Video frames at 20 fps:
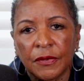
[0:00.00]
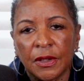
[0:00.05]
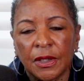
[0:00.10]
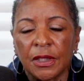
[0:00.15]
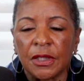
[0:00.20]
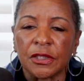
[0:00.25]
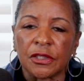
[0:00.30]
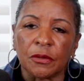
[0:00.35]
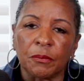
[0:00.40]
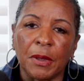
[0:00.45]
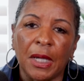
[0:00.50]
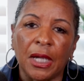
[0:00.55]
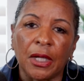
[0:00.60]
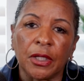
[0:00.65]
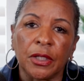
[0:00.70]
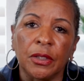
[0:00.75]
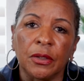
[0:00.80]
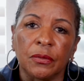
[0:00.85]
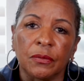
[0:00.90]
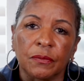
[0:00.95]
It's
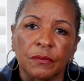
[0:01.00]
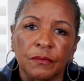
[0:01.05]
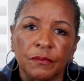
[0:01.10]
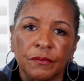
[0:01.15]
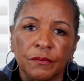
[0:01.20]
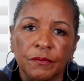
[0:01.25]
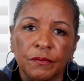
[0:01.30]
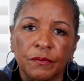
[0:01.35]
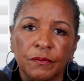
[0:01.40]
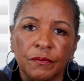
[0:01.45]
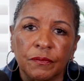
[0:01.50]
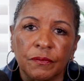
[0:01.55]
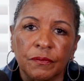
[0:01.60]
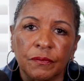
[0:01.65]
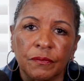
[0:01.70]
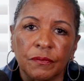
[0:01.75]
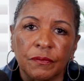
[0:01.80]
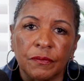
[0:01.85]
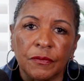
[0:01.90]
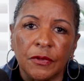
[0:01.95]
about you.
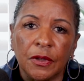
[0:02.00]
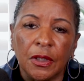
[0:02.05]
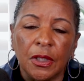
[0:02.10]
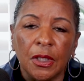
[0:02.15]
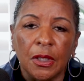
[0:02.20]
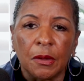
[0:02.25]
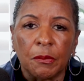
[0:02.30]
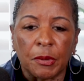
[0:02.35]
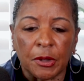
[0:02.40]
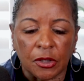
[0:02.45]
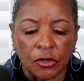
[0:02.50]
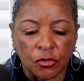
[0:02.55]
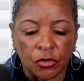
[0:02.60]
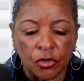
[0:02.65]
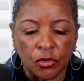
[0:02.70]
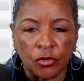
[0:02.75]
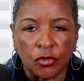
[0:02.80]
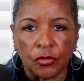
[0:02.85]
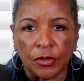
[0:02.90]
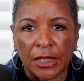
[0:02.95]
Because
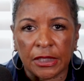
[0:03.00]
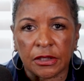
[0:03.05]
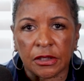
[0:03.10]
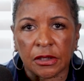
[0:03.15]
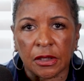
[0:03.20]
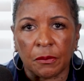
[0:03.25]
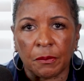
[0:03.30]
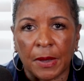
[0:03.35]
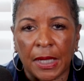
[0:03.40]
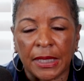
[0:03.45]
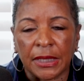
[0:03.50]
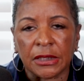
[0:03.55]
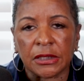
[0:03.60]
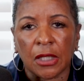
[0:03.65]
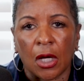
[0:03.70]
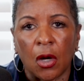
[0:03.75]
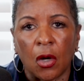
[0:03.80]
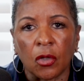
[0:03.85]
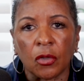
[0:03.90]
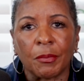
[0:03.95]
you do that to somebody, it's
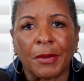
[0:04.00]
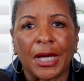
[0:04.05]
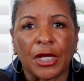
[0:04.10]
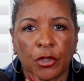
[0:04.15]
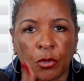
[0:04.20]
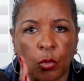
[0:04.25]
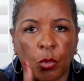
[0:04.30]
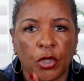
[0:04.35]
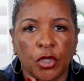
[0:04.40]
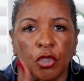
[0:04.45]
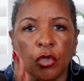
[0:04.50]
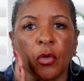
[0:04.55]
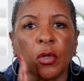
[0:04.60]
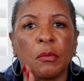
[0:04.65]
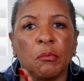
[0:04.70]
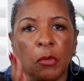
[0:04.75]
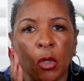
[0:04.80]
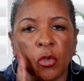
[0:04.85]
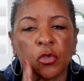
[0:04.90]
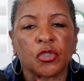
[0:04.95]
all about where your
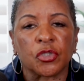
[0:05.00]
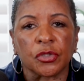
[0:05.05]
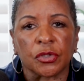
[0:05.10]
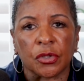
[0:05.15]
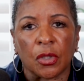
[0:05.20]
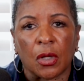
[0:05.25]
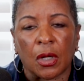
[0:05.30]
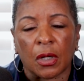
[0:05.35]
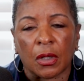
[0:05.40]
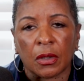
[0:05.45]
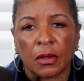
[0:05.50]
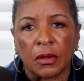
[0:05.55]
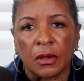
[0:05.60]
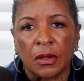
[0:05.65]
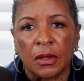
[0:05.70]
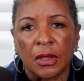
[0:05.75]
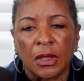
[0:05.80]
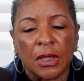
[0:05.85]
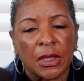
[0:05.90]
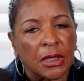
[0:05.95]
emotions are.
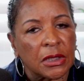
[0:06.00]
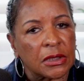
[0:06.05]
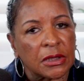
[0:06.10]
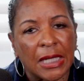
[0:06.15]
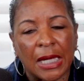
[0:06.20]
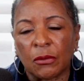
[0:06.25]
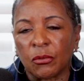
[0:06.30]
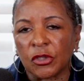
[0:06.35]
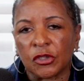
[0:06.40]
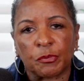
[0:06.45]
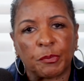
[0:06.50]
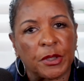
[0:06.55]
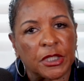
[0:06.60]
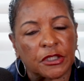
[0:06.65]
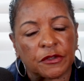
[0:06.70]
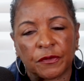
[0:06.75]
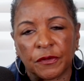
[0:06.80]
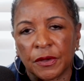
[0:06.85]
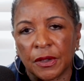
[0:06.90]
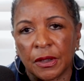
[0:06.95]
It's not what's
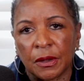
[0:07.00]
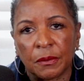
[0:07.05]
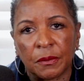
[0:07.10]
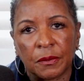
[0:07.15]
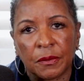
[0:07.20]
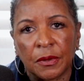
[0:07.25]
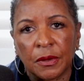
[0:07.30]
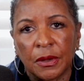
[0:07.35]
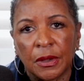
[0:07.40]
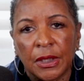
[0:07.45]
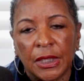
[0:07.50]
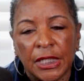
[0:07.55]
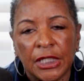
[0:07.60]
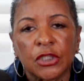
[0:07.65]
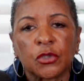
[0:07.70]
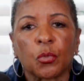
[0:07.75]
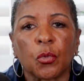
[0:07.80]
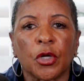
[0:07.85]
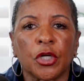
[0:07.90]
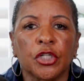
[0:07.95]
best for them.
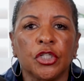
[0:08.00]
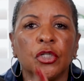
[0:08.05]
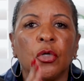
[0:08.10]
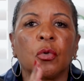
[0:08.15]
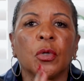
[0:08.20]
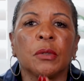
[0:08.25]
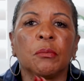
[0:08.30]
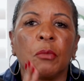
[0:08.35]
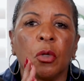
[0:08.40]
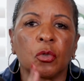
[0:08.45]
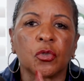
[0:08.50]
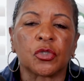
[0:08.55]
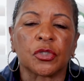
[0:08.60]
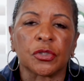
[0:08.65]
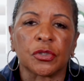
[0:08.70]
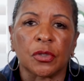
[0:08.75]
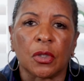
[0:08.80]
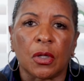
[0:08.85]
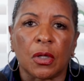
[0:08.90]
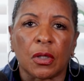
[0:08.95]
It's where your
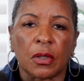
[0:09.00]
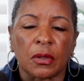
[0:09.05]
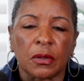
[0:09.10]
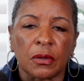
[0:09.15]
emotions are.